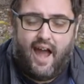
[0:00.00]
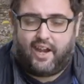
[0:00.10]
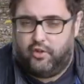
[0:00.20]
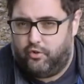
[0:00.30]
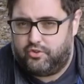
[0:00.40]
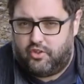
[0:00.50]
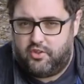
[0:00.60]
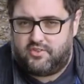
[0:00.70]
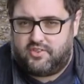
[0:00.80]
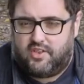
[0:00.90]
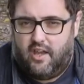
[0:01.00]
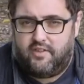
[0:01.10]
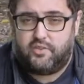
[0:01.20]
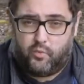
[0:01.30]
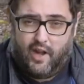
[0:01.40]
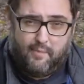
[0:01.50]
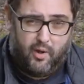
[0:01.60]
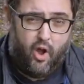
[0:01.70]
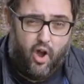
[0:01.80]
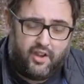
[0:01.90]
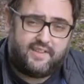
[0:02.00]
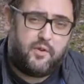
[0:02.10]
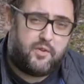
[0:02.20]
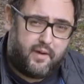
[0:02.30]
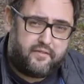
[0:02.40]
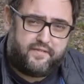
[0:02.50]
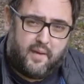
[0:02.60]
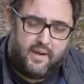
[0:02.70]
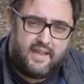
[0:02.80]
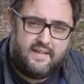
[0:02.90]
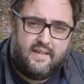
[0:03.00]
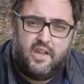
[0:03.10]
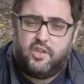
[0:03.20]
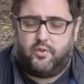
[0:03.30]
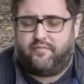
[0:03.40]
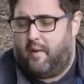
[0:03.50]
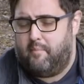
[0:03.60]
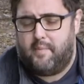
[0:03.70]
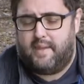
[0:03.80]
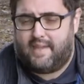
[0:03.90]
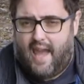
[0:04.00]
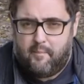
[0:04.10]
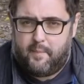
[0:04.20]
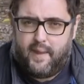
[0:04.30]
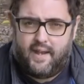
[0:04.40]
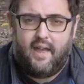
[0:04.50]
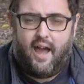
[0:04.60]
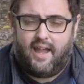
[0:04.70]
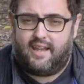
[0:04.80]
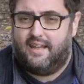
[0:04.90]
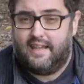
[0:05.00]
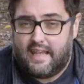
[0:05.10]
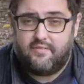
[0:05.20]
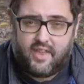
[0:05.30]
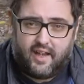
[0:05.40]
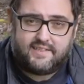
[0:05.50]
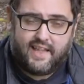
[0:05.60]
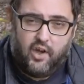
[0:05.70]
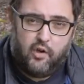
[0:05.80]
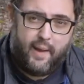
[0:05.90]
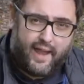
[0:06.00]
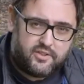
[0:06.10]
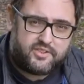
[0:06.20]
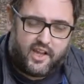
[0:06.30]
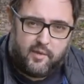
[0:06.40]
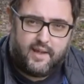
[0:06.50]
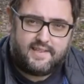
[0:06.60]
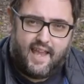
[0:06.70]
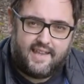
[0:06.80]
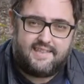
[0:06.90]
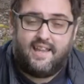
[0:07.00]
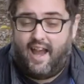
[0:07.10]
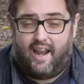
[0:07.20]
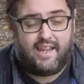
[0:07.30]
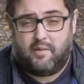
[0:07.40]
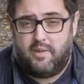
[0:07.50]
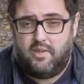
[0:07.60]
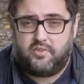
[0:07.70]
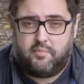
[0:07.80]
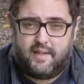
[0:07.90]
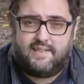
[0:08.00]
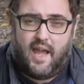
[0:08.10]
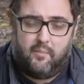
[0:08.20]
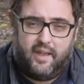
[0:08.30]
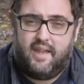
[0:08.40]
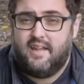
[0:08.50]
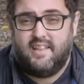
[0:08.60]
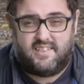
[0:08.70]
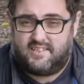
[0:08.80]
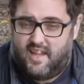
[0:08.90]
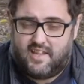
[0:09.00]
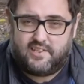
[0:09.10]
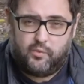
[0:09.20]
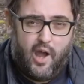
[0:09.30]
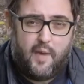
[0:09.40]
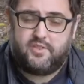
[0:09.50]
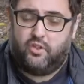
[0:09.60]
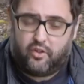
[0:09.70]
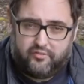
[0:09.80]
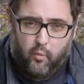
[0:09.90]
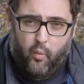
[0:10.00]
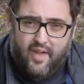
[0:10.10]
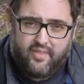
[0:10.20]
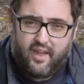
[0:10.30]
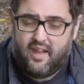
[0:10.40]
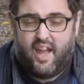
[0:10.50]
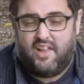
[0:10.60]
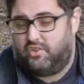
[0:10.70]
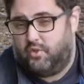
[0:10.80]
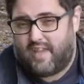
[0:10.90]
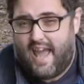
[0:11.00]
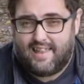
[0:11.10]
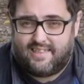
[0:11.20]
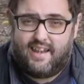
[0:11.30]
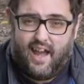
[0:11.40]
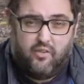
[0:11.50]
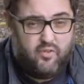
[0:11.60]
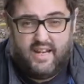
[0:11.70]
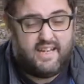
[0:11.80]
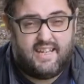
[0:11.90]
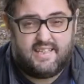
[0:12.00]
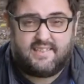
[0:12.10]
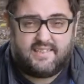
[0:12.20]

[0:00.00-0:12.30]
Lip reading: I can also use the service when I'm on holiday with my family. So if I'm maybe camping, I can leave the IsatHub outside of my tent and I can be using my tablet to search the web, to look for weather and to use anything I really need to